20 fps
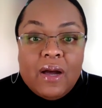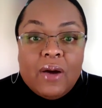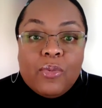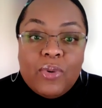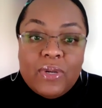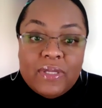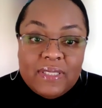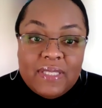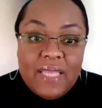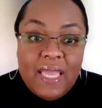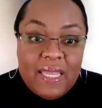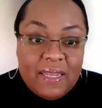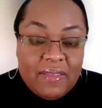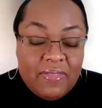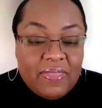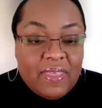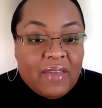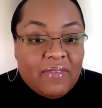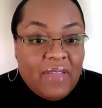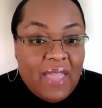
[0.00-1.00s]
when data
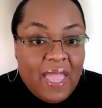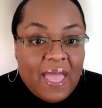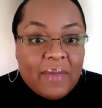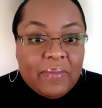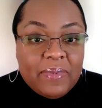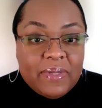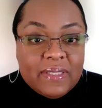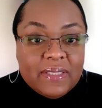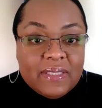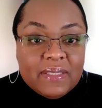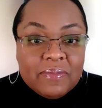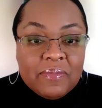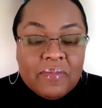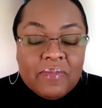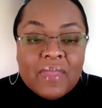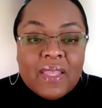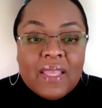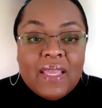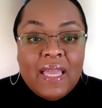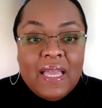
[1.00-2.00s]
theft happens.
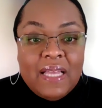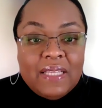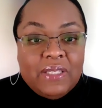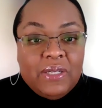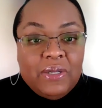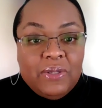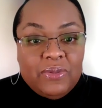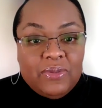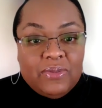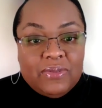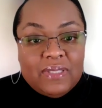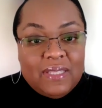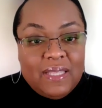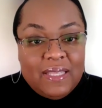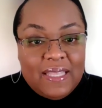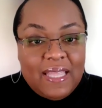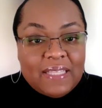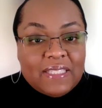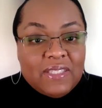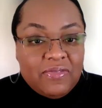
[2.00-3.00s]
So
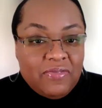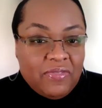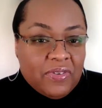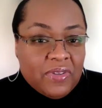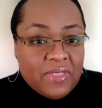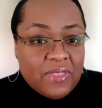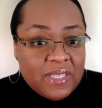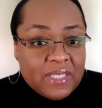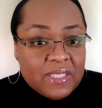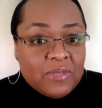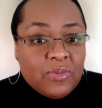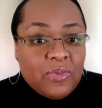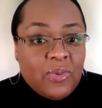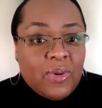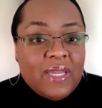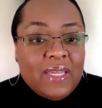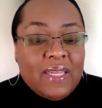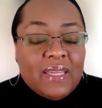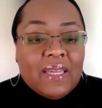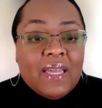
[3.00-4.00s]
that's for this
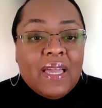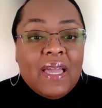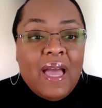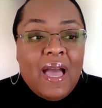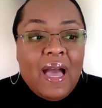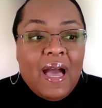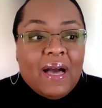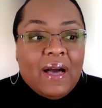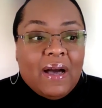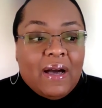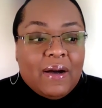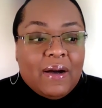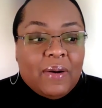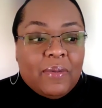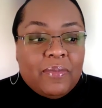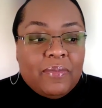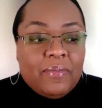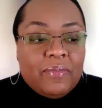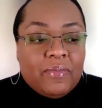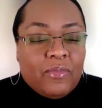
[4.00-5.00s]
week.
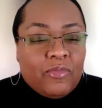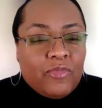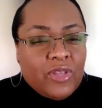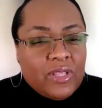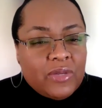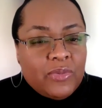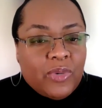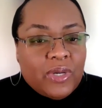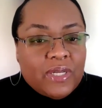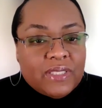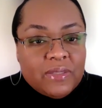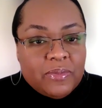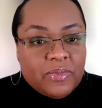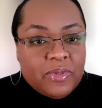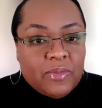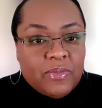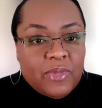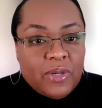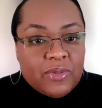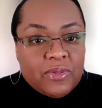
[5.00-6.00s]
Really wanted to
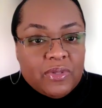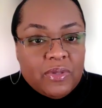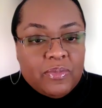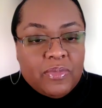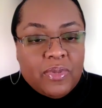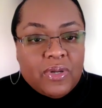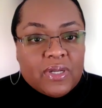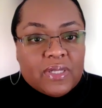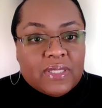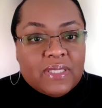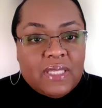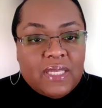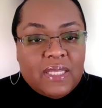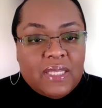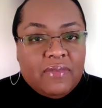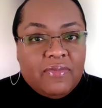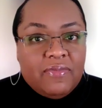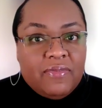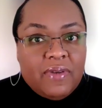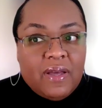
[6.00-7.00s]
promote the books, and
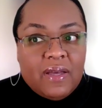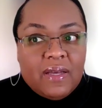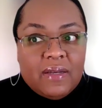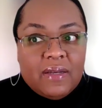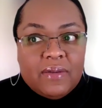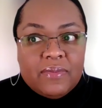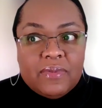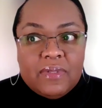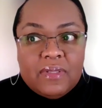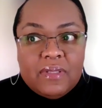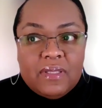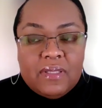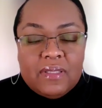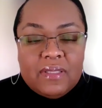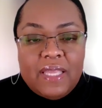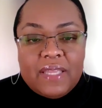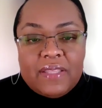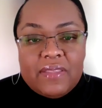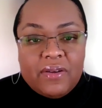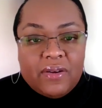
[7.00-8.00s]
if
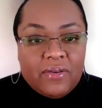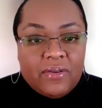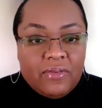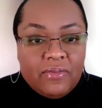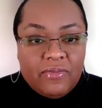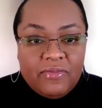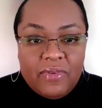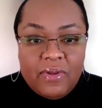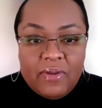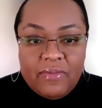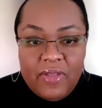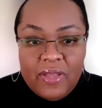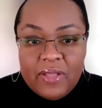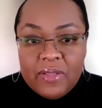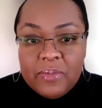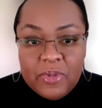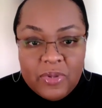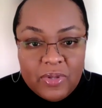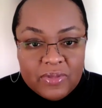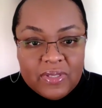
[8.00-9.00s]
like they're
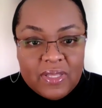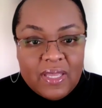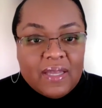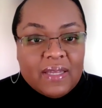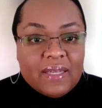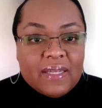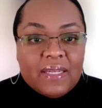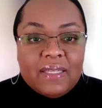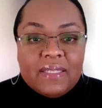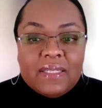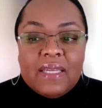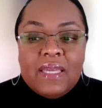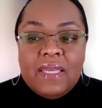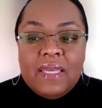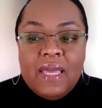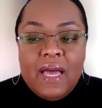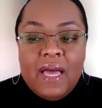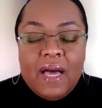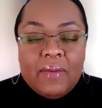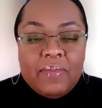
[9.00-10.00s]
available online,
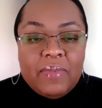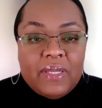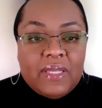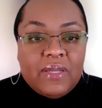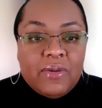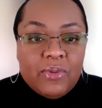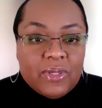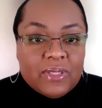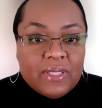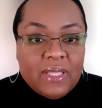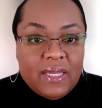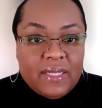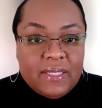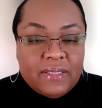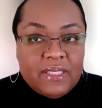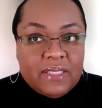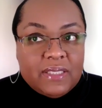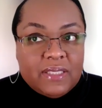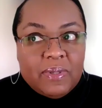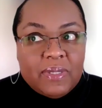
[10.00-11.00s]
any online,
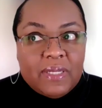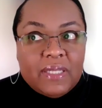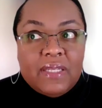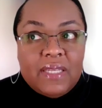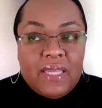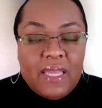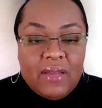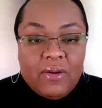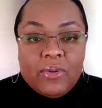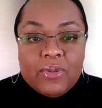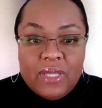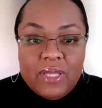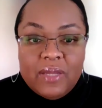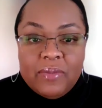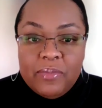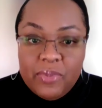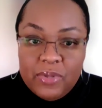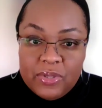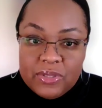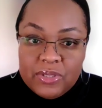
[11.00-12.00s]
just about any
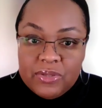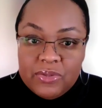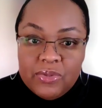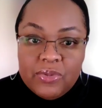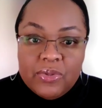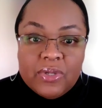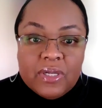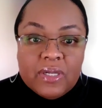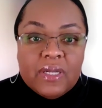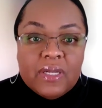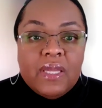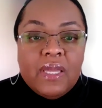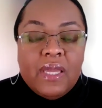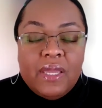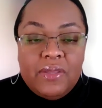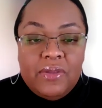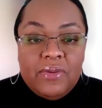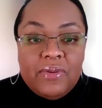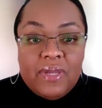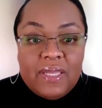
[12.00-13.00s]
online bookstore,
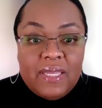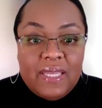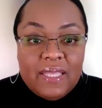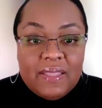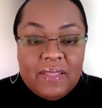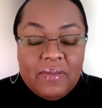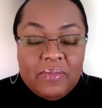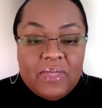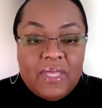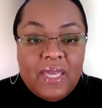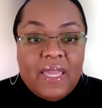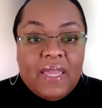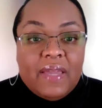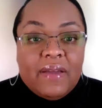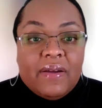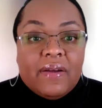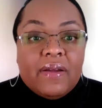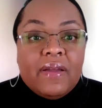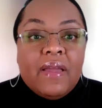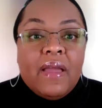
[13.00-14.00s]
you can get them
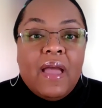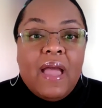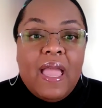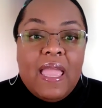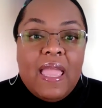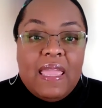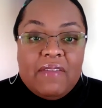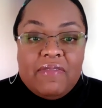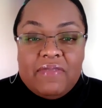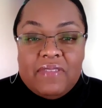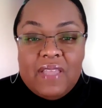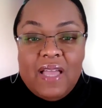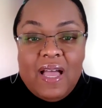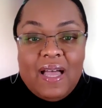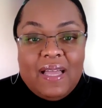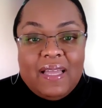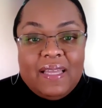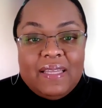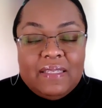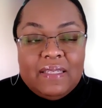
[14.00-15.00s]
there. If
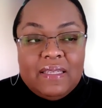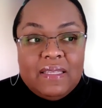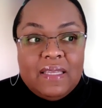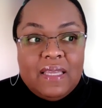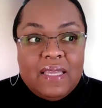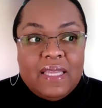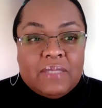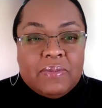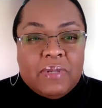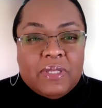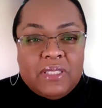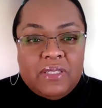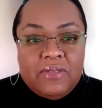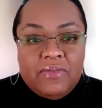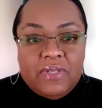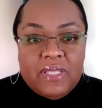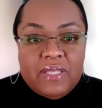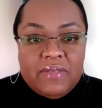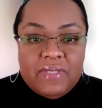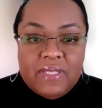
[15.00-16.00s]
not, especially if
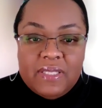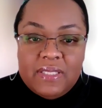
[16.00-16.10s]
you live in